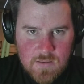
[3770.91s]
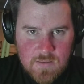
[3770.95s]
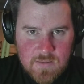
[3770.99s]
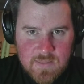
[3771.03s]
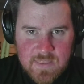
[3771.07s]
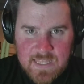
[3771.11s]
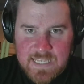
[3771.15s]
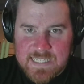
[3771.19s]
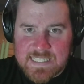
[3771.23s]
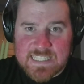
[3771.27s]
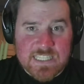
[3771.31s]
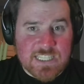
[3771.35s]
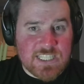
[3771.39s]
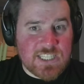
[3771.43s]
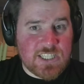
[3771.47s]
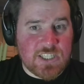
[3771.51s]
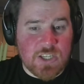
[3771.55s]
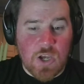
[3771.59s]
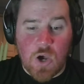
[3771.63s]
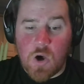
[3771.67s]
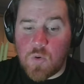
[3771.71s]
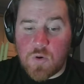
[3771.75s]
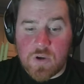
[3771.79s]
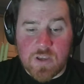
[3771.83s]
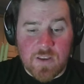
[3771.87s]
This is
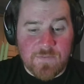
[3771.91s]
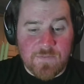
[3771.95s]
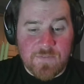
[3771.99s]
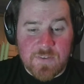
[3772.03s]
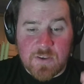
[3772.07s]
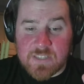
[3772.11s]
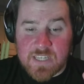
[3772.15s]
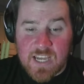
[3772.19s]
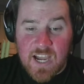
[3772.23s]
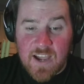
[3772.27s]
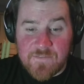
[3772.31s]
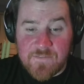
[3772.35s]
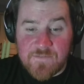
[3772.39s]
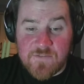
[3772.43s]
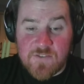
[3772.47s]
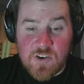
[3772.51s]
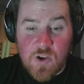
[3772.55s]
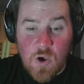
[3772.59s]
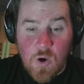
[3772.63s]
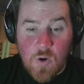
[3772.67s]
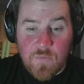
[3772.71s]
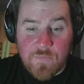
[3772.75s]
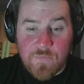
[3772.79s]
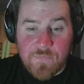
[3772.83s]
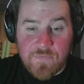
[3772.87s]
so confusing. I have
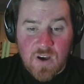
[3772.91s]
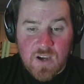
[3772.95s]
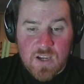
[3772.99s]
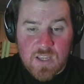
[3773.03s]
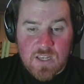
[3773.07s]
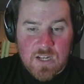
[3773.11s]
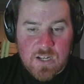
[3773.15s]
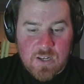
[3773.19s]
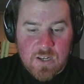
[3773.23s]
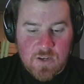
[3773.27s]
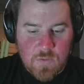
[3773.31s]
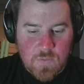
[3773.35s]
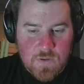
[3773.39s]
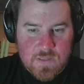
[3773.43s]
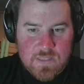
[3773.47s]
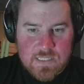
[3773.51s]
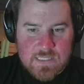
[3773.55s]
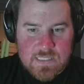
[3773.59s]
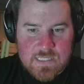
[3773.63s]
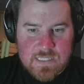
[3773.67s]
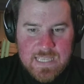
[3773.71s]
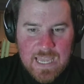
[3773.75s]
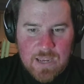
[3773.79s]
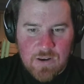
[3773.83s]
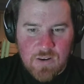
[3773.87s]
no fucking clue what this
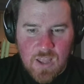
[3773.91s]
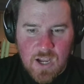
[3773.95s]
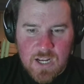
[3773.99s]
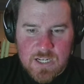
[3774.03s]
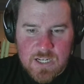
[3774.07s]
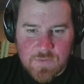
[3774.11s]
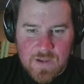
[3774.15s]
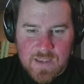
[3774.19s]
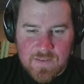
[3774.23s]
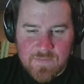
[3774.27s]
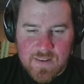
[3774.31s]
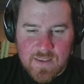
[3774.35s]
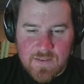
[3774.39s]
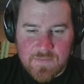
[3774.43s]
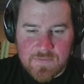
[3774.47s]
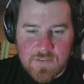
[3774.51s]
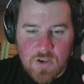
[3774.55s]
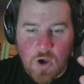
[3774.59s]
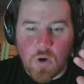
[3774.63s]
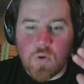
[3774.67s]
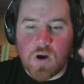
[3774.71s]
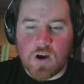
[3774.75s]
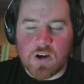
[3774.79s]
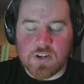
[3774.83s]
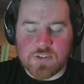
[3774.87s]
is. How long do I have left?
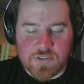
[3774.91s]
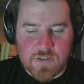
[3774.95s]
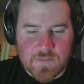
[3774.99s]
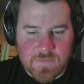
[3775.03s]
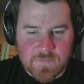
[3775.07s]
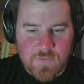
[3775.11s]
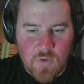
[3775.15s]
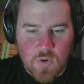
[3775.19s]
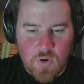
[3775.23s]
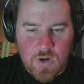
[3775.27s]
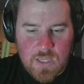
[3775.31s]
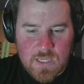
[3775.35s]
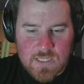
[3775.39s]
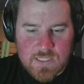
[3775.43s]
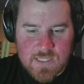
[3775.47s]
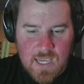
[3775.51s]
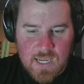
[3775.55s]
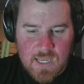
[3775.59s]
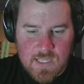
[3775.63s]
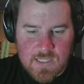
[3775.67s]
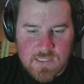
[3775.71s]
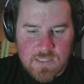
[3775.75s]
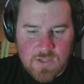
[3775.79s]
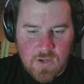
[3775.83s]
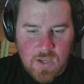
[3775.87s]
Oh, 140
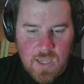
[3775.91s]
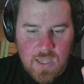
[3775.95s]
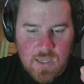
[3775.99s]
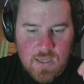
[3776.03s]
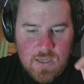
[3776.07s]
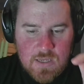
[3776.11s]
seconds. Okay.